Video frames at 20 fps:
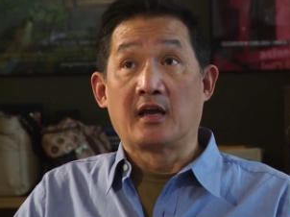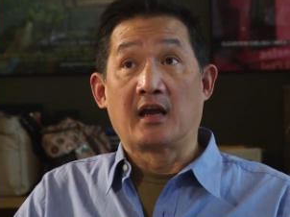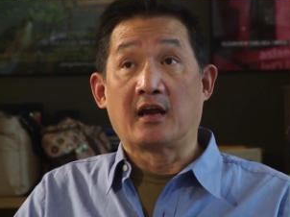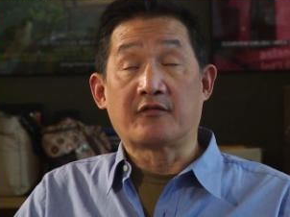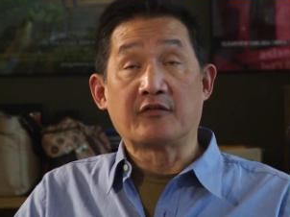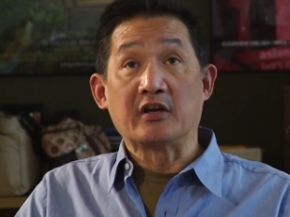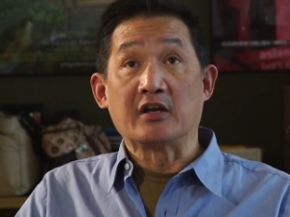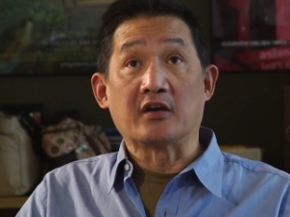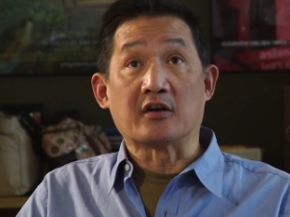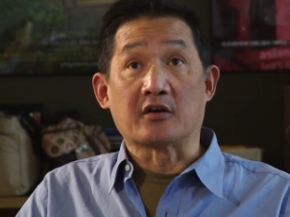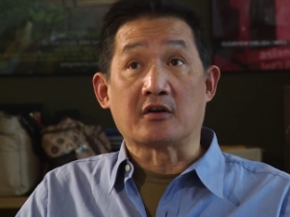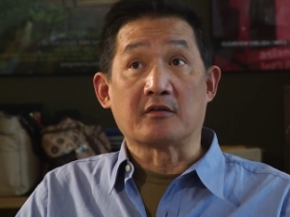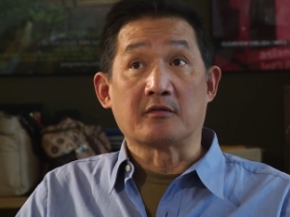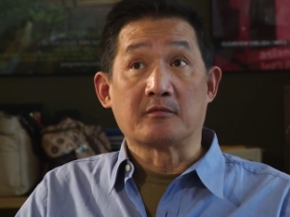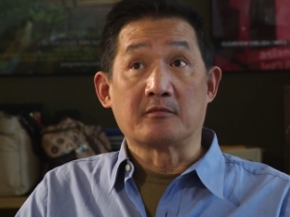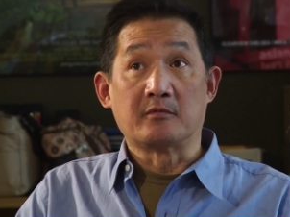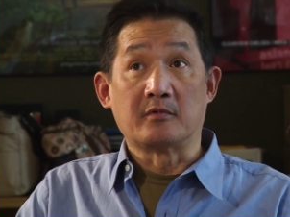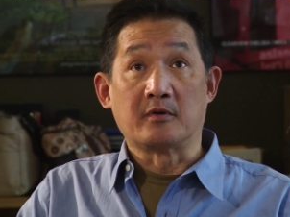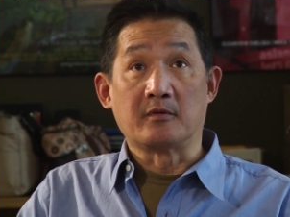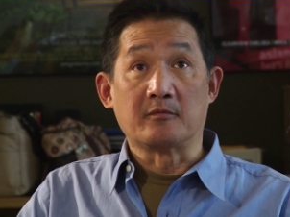every
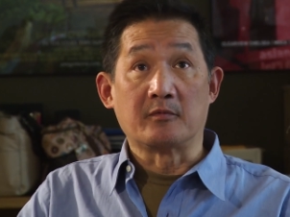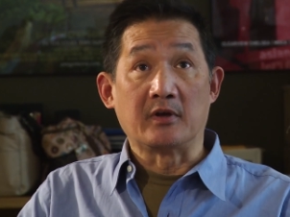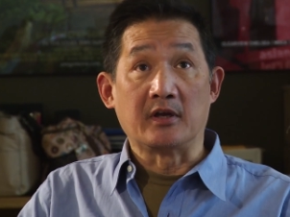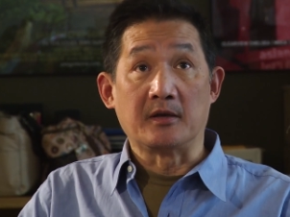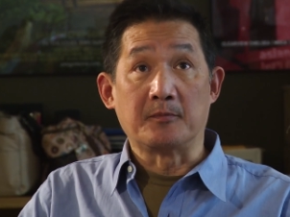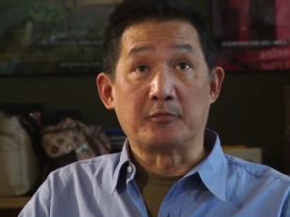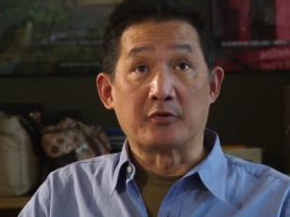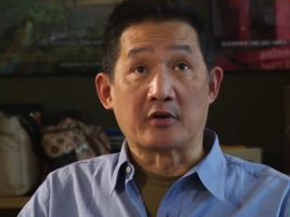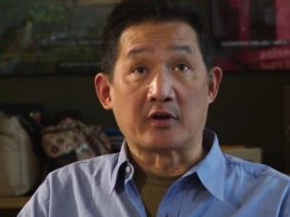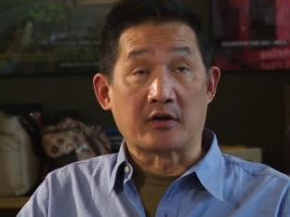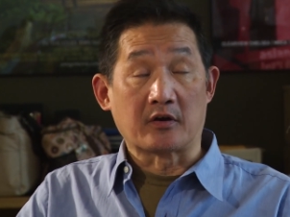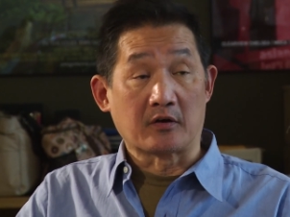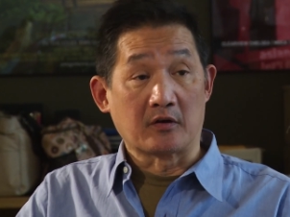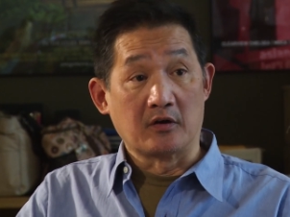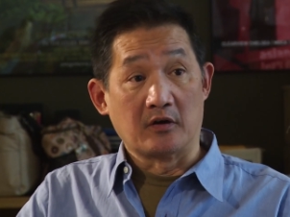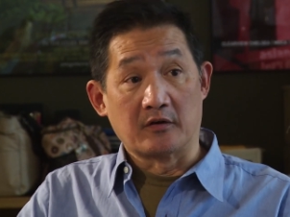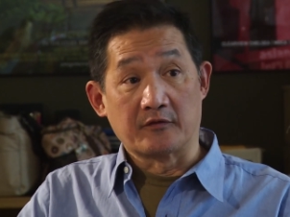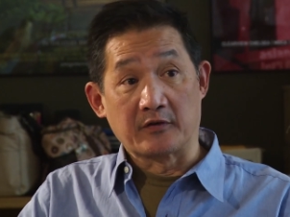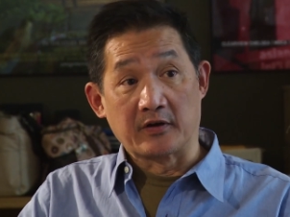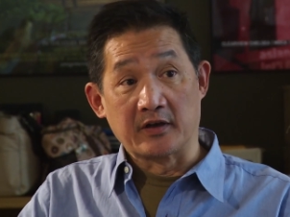year when we put our
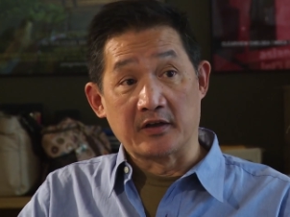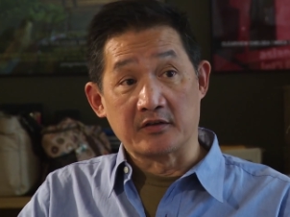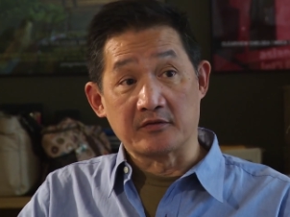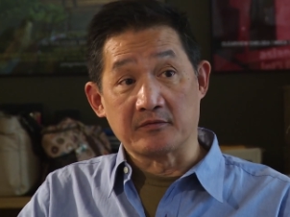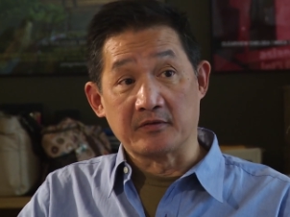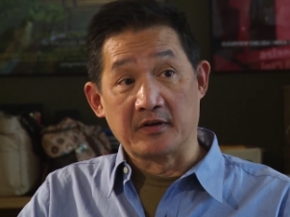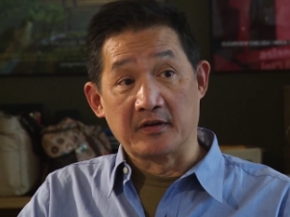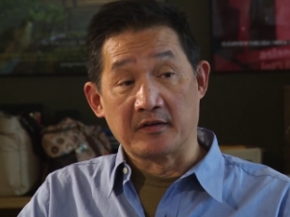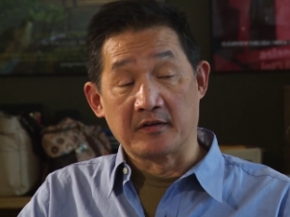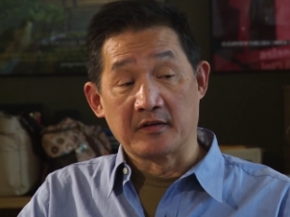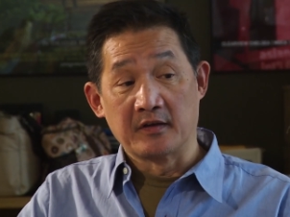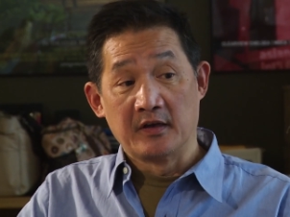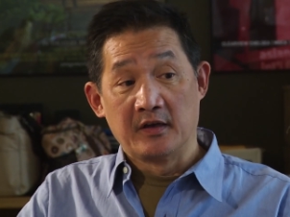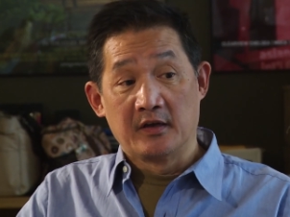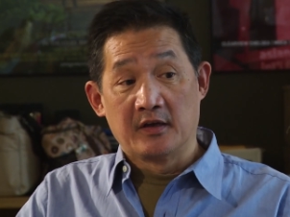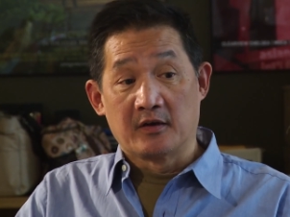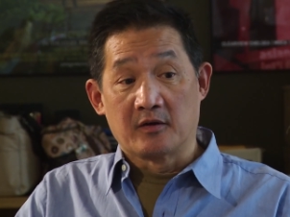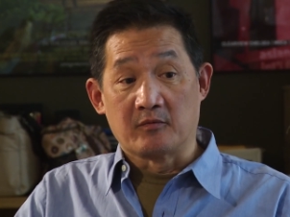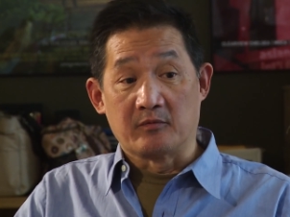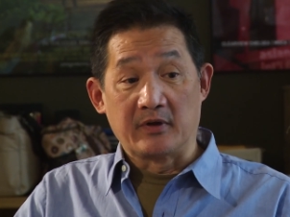call for entries
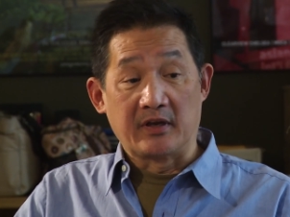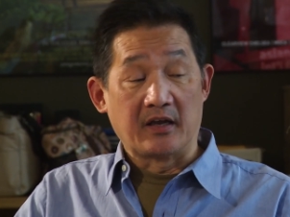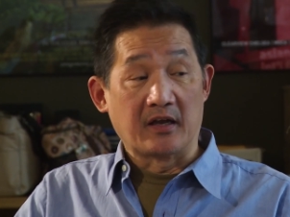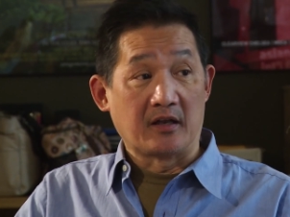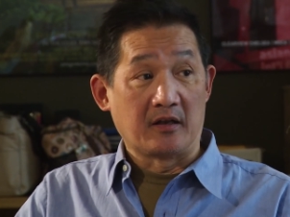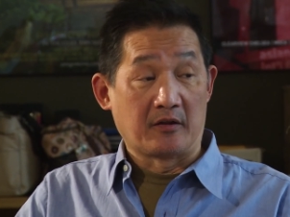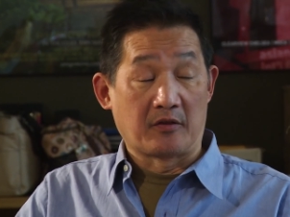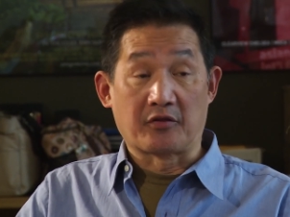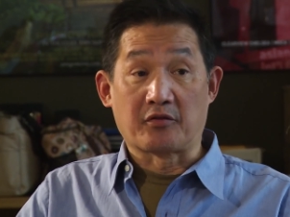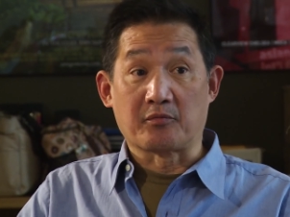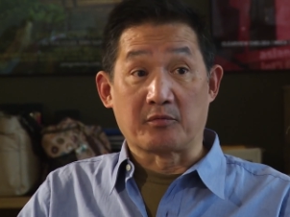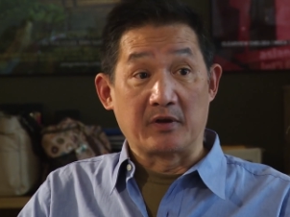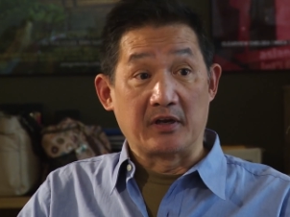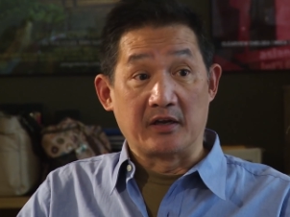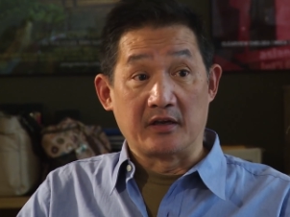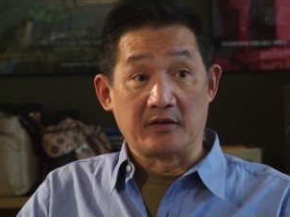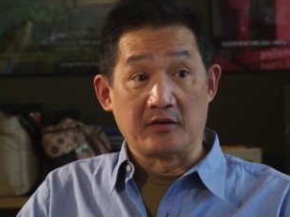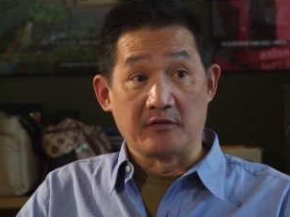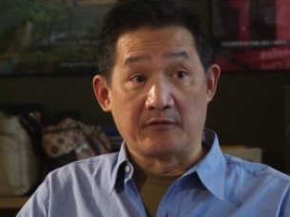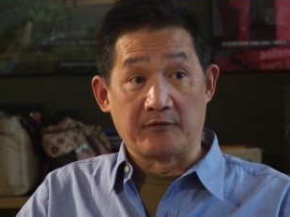we get
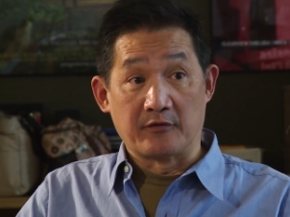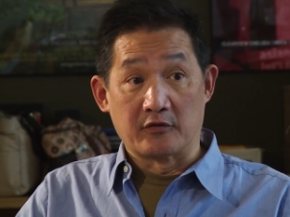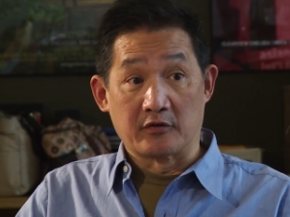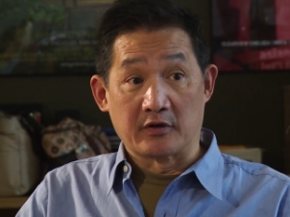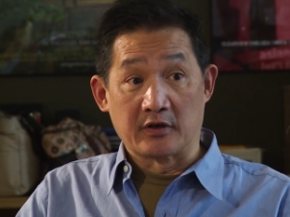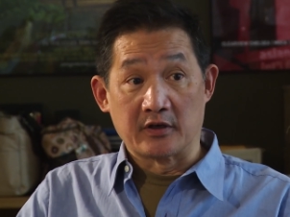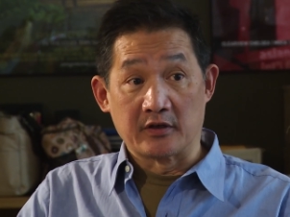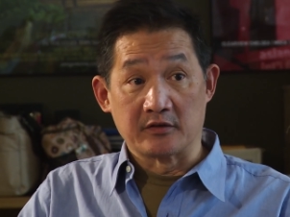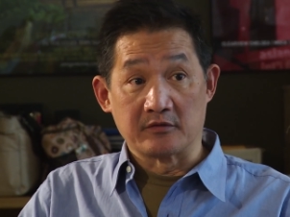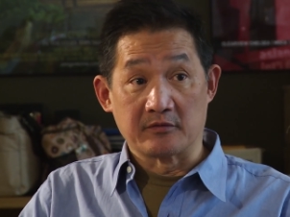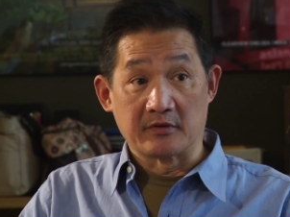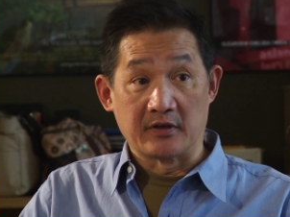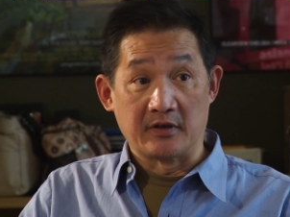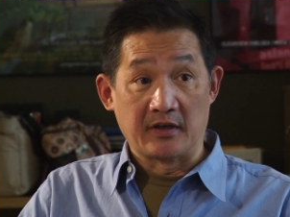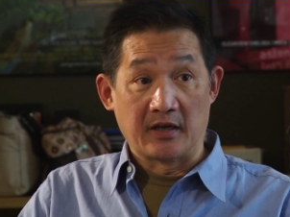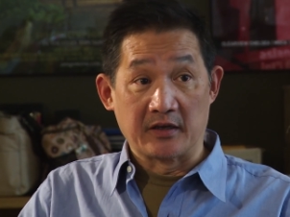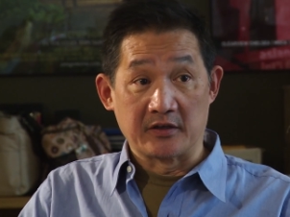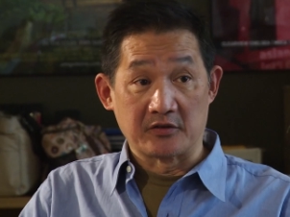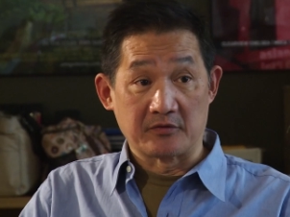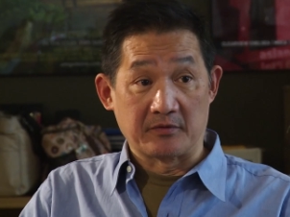three to 400
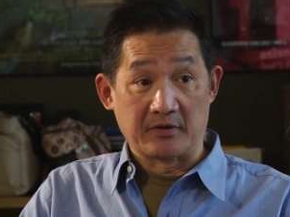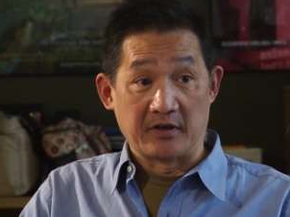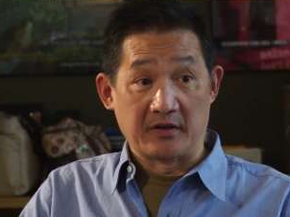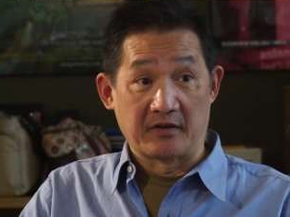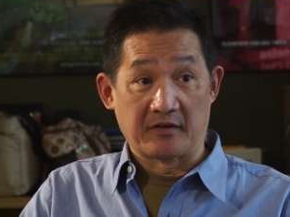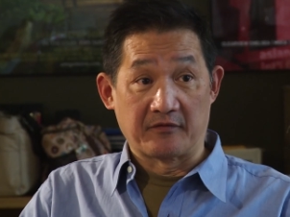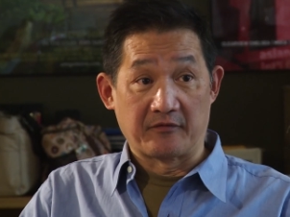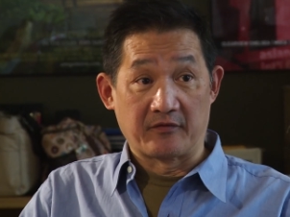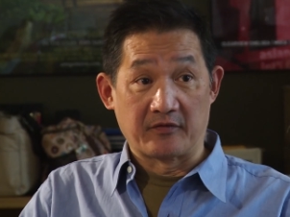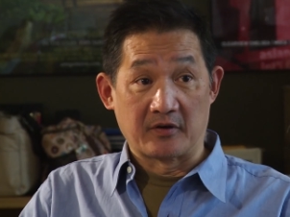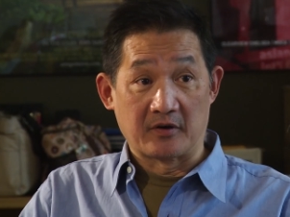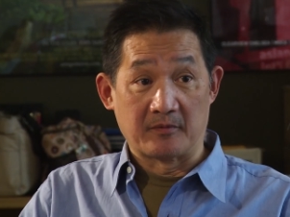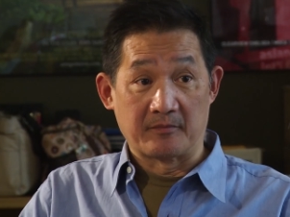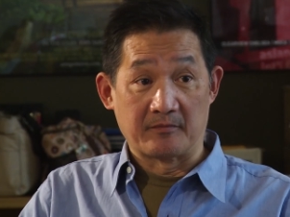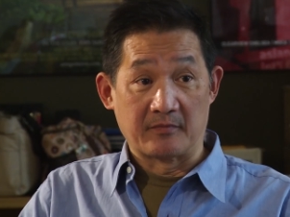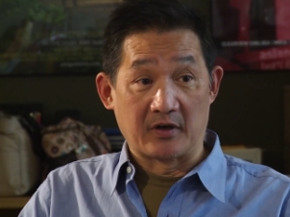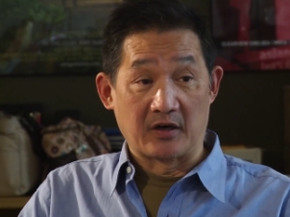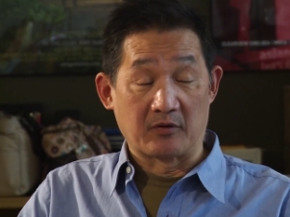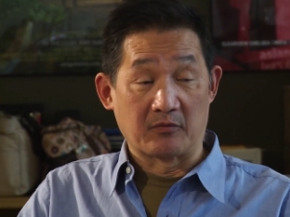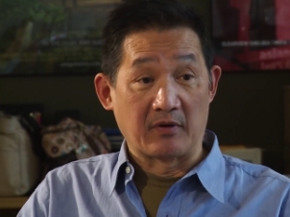entries
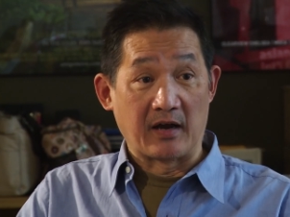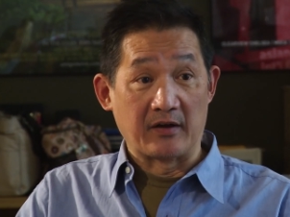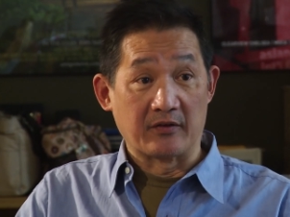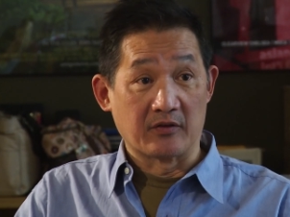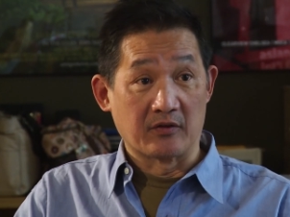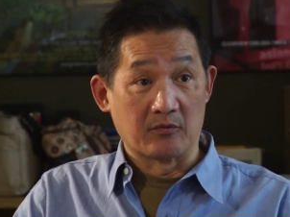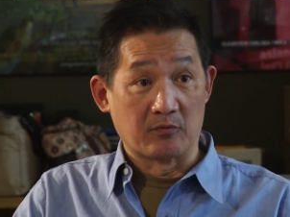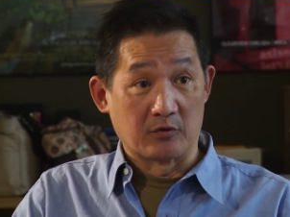from around the